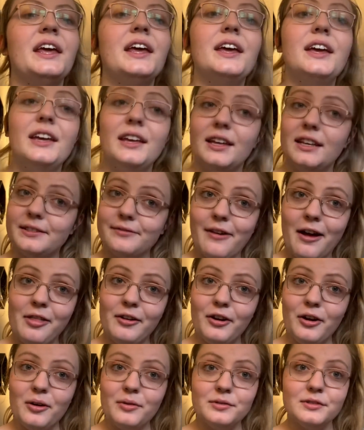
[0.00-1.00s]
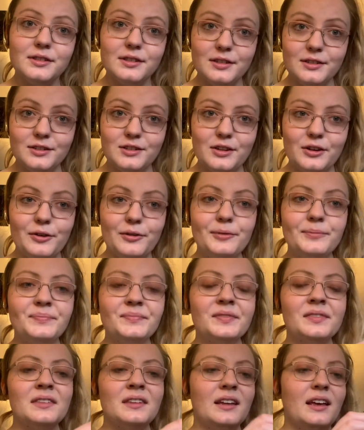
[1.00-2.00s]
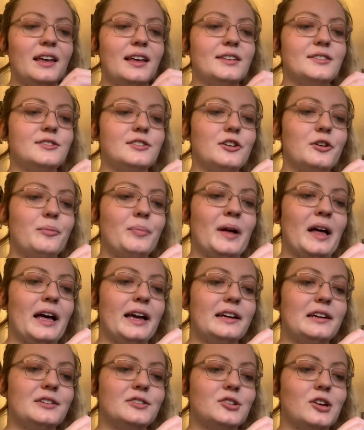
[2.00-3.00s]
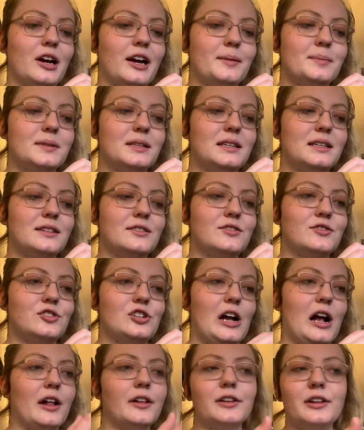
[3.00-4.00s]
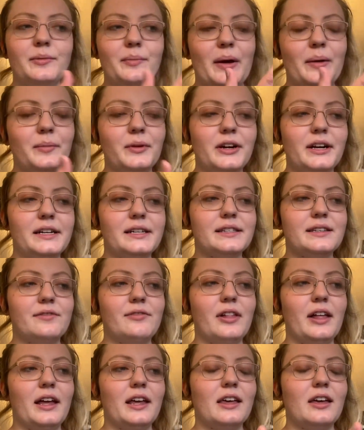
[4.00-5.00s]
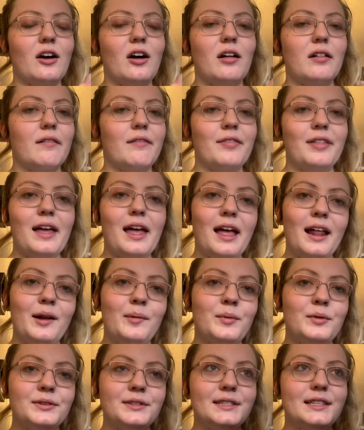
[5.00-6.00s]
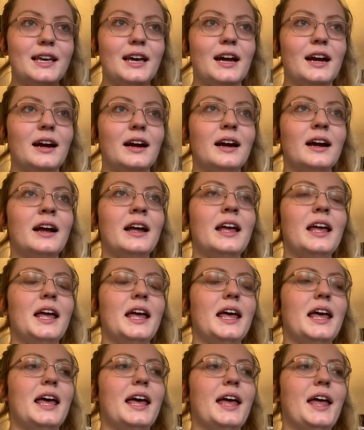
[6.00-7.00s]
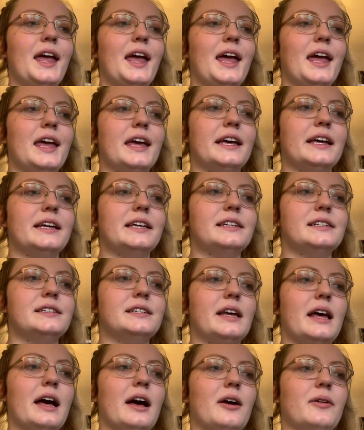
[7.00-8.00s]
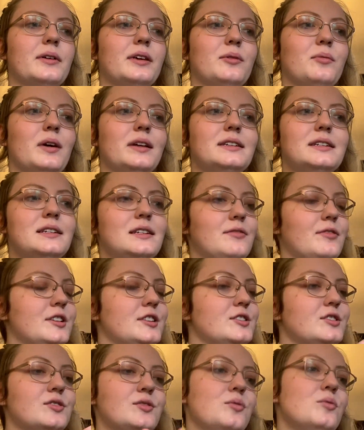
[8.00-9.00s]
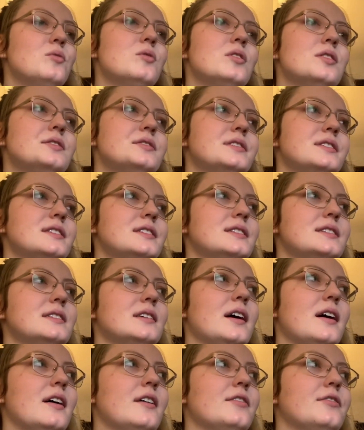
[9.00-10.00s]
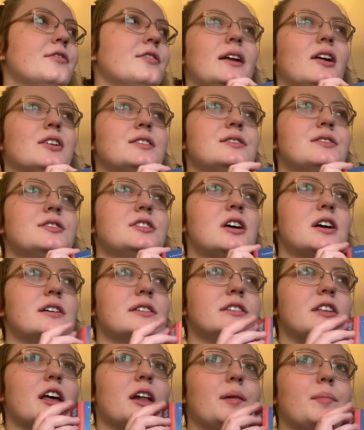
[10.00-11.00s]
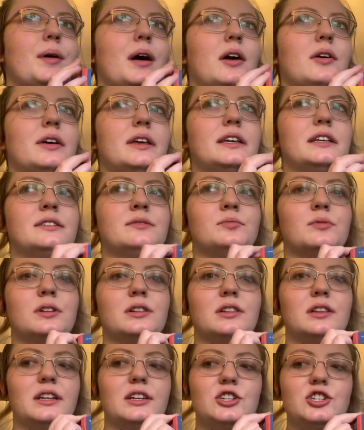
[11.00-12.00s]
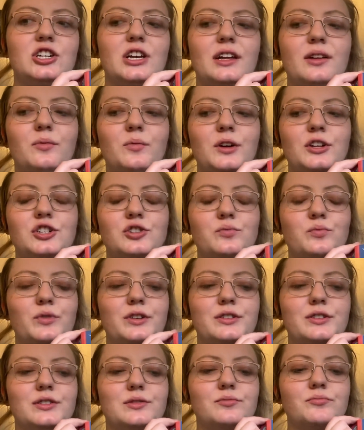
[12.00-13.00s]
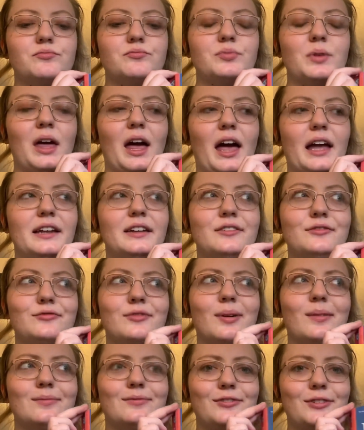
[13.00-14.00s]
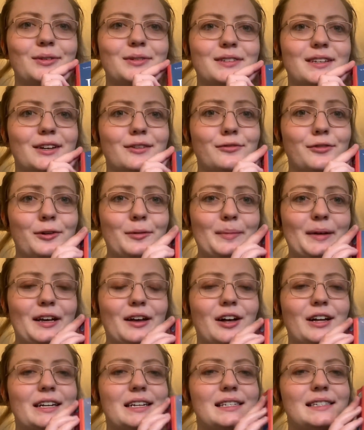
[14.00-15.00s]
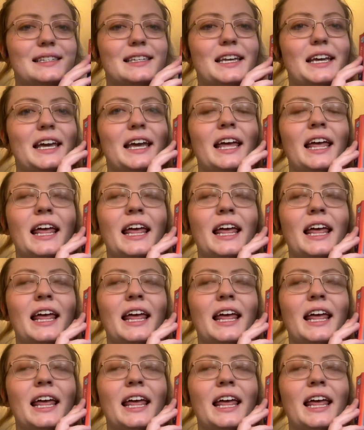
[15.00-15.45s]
his father owns the zoo. And so Pi describes his childhood memories of like all of the animals there and how he went to different schools and stuff. It also talks a lot about his religion, which was kind of confusing for me, honestly,